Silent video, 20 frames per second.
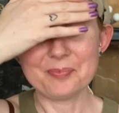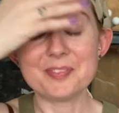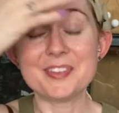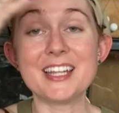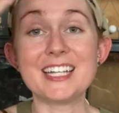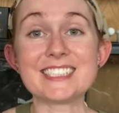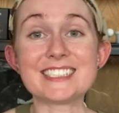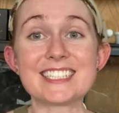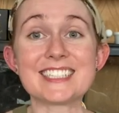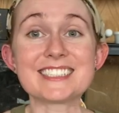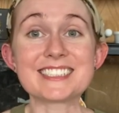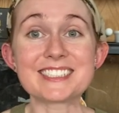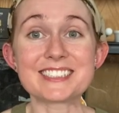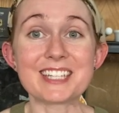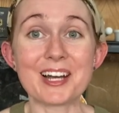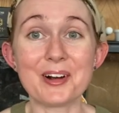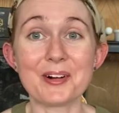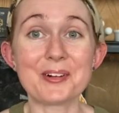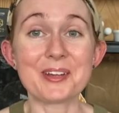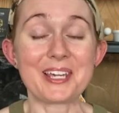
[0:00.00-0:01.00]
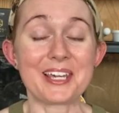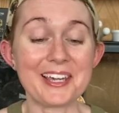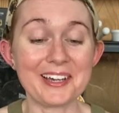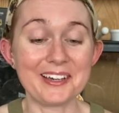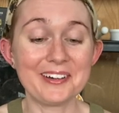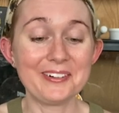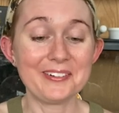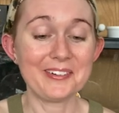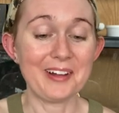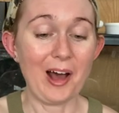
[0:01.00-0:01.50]
This is so
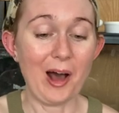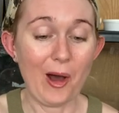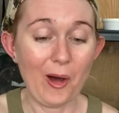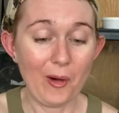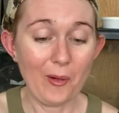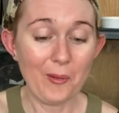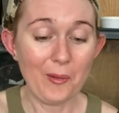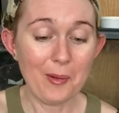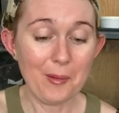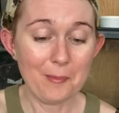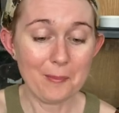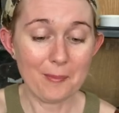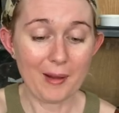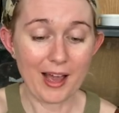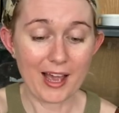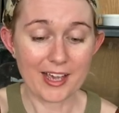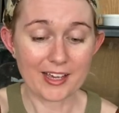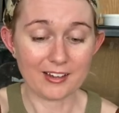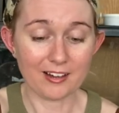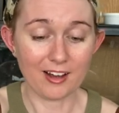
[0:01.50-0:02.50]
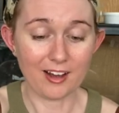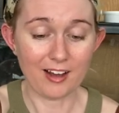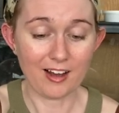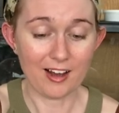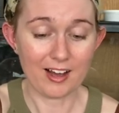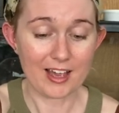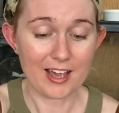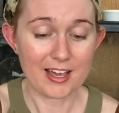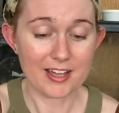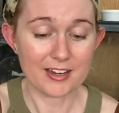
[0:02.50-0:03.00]
cute, oh my
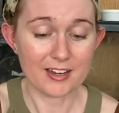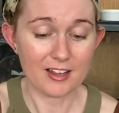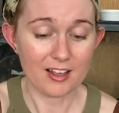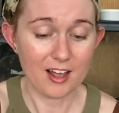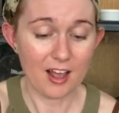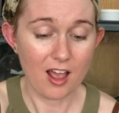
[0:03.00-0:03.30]
God.